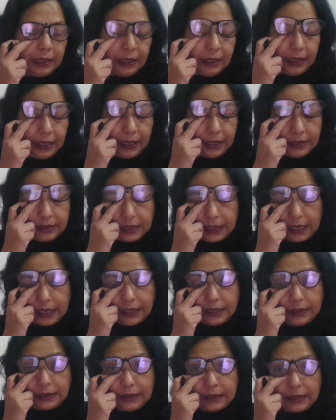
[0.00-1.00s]
Yes,
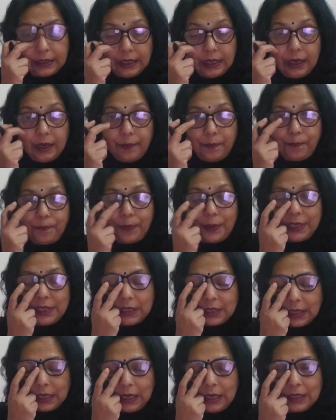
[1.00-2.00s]
yes.
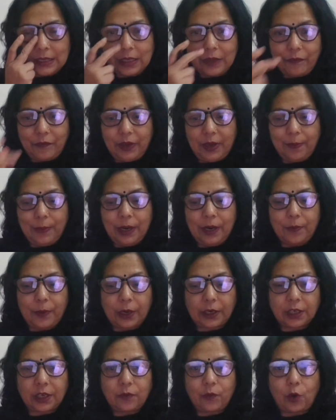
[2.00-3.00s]
Pistil is the female
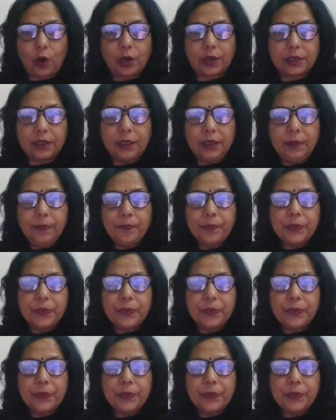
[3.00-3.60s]
reproductive organ.